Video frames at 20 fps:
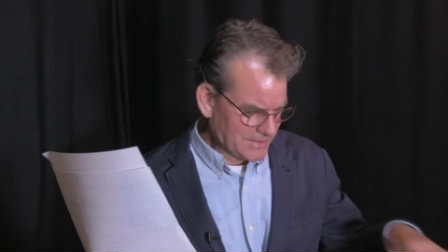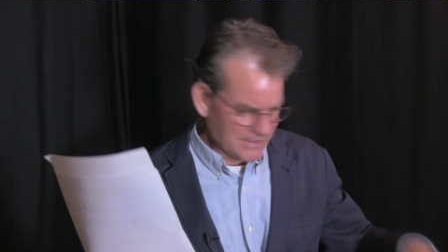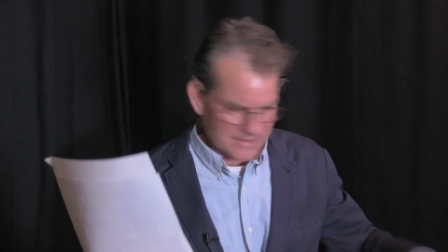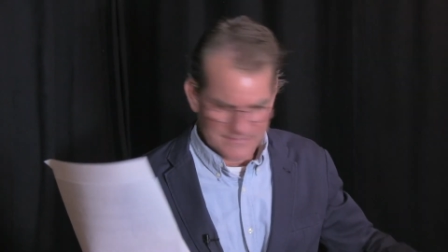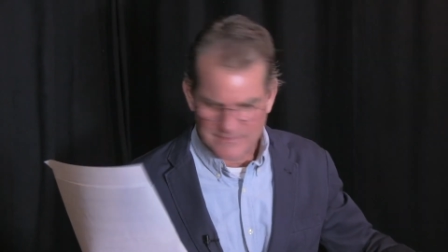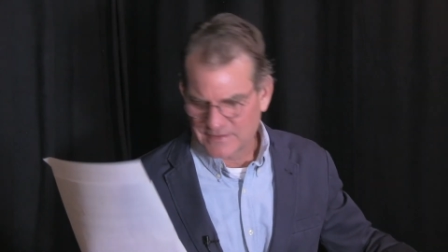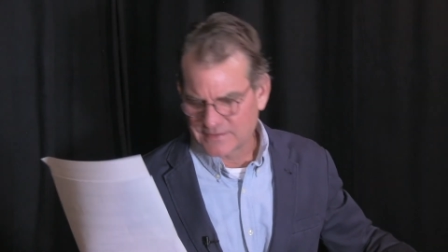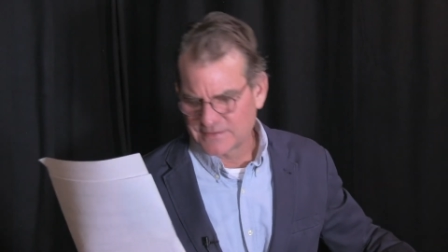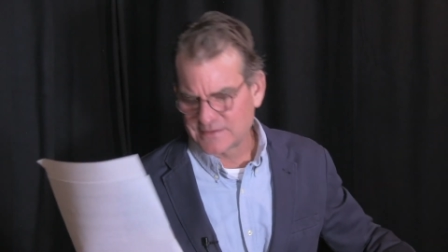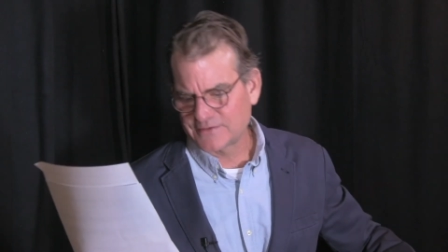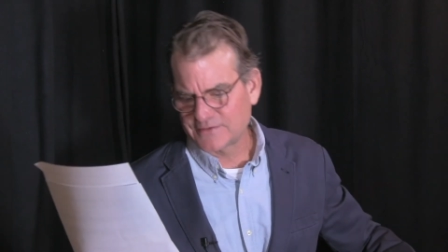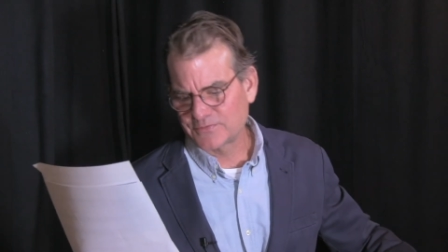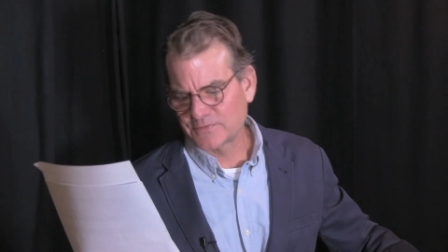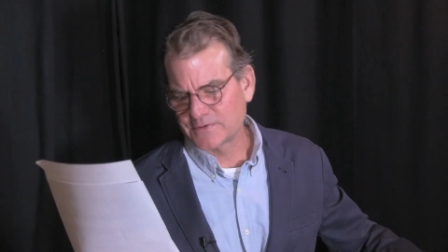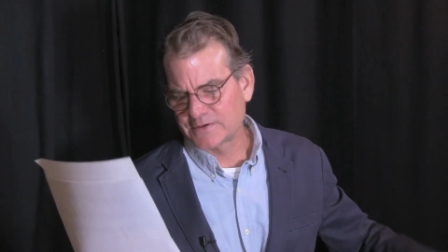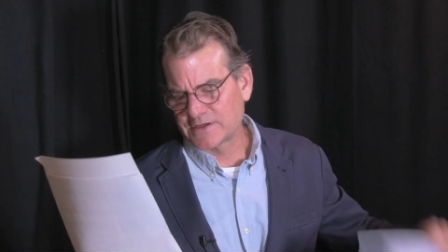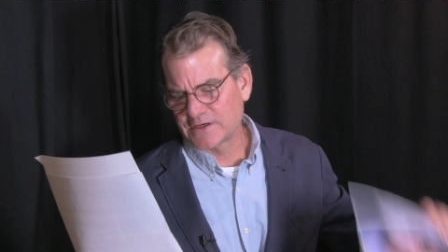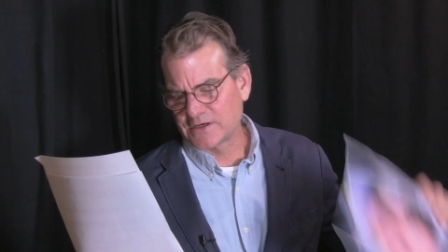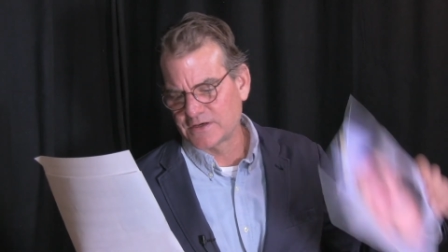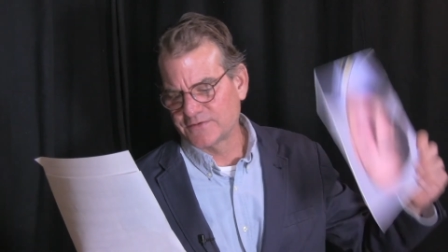And then this
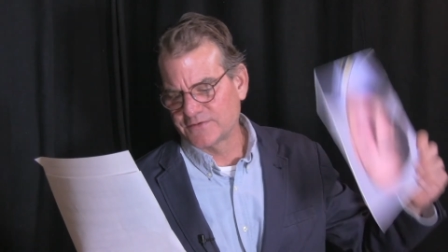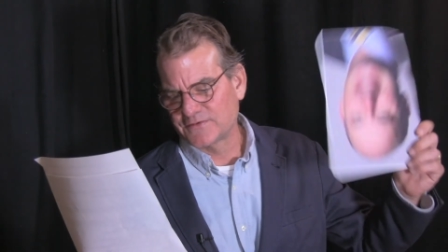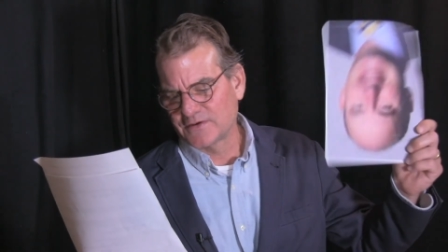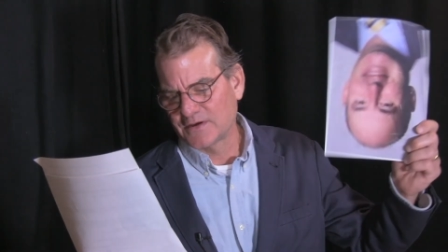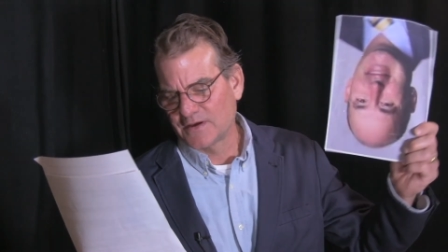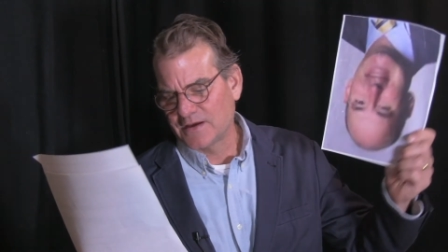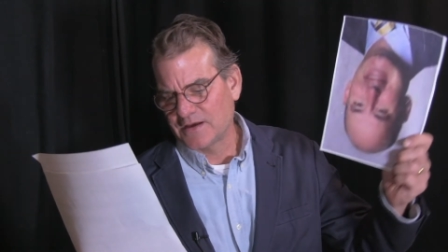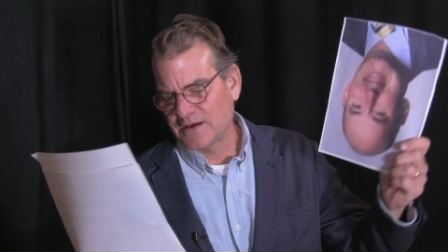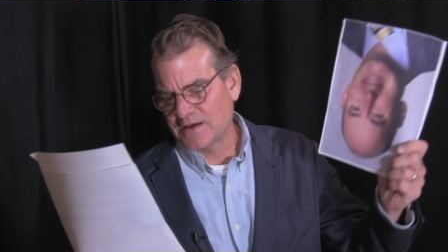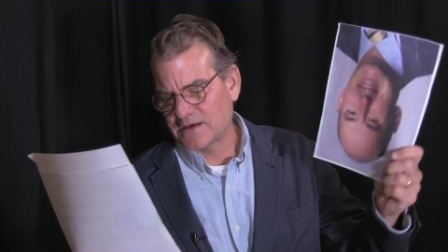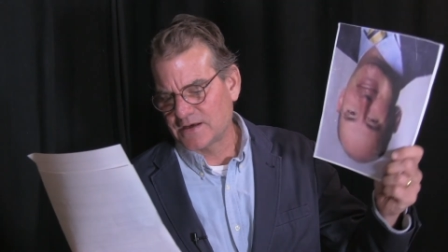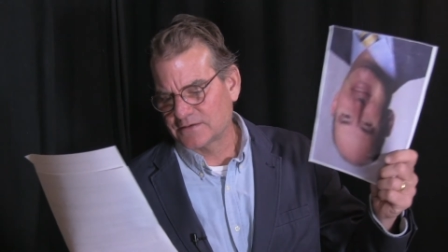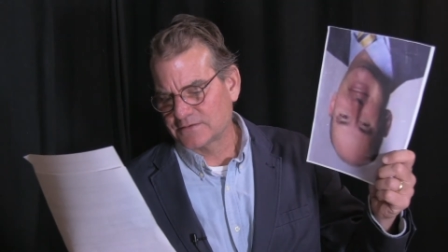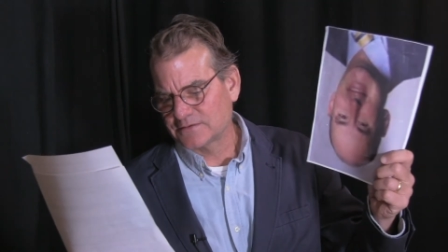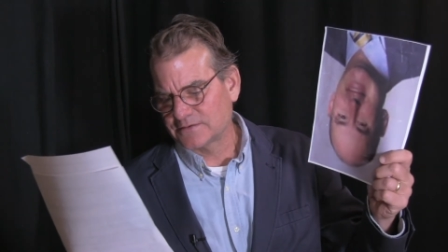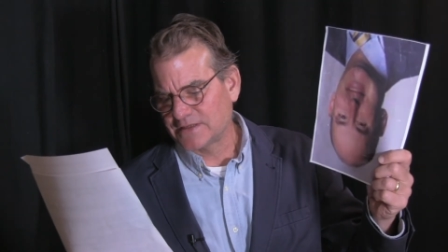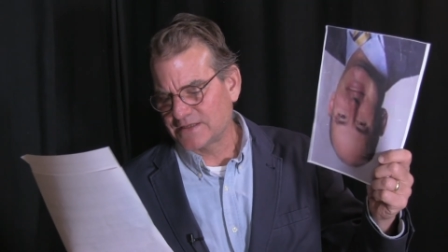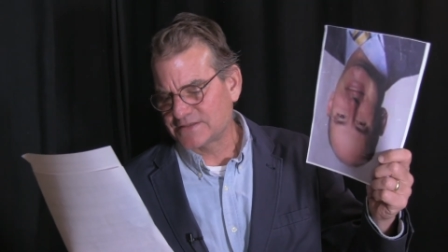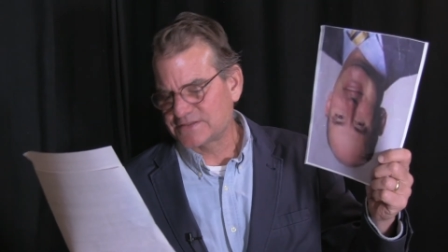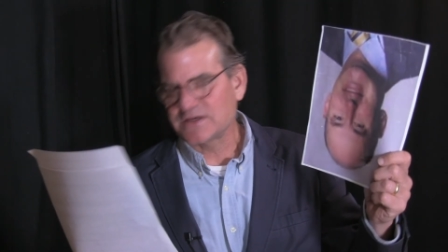one goes, uh,
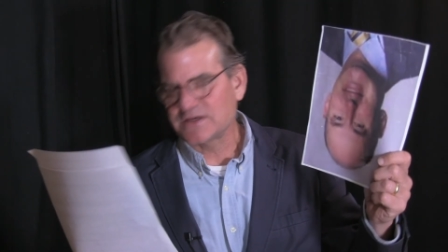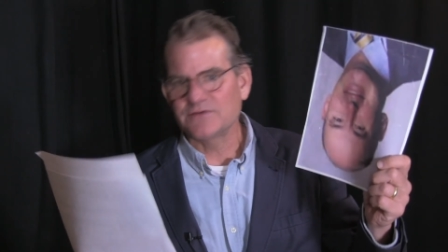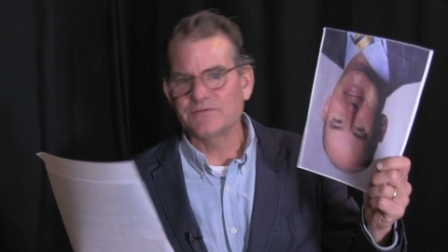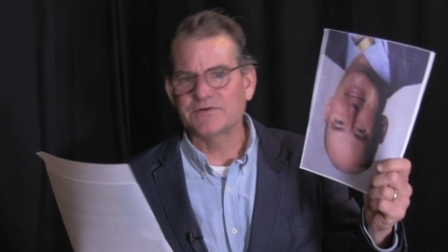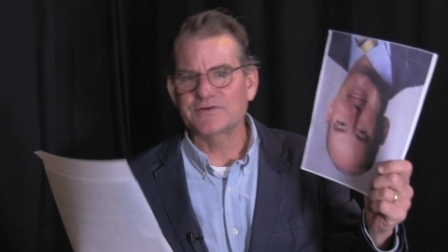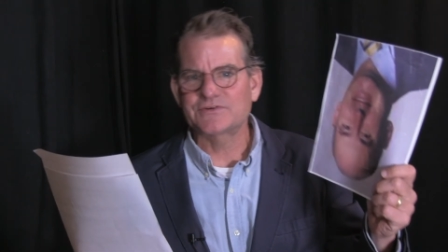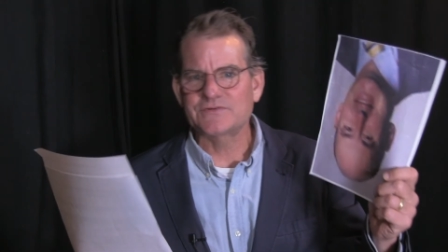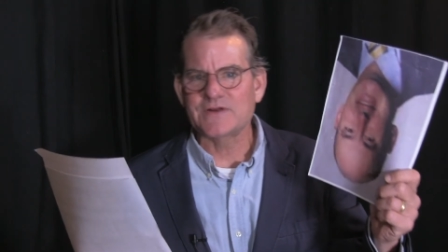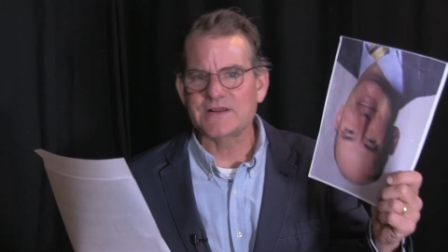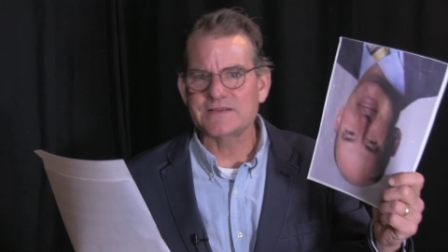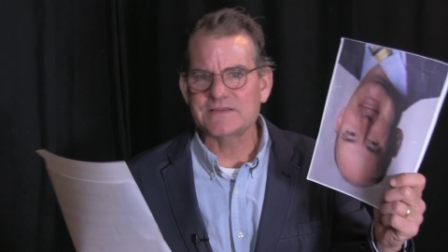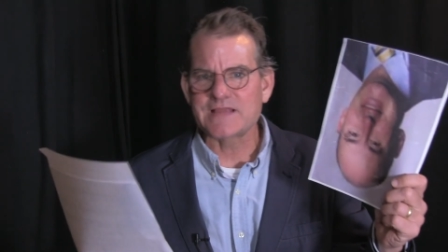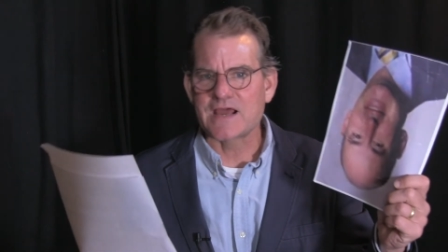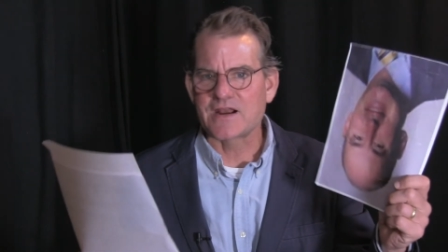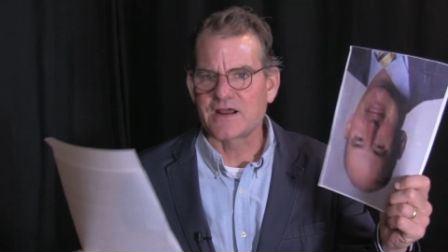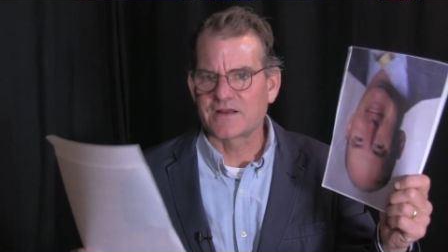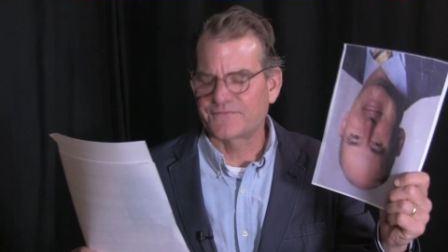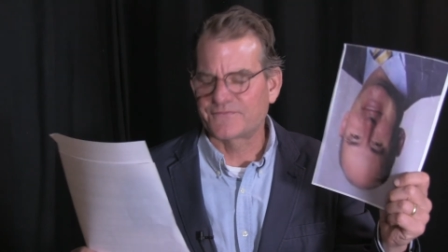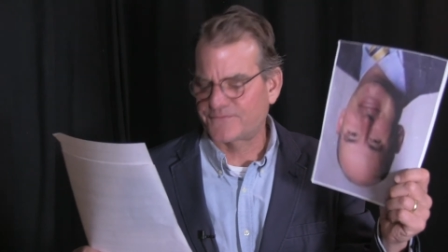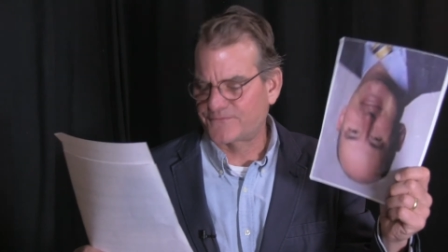let's unrestrict that
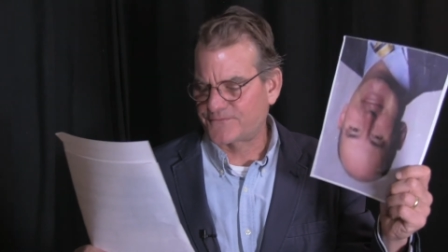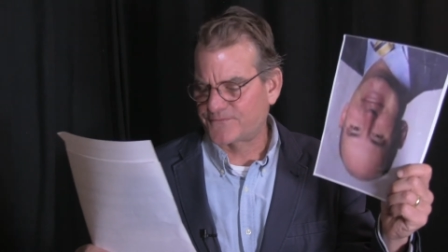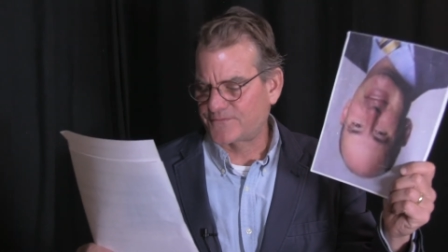on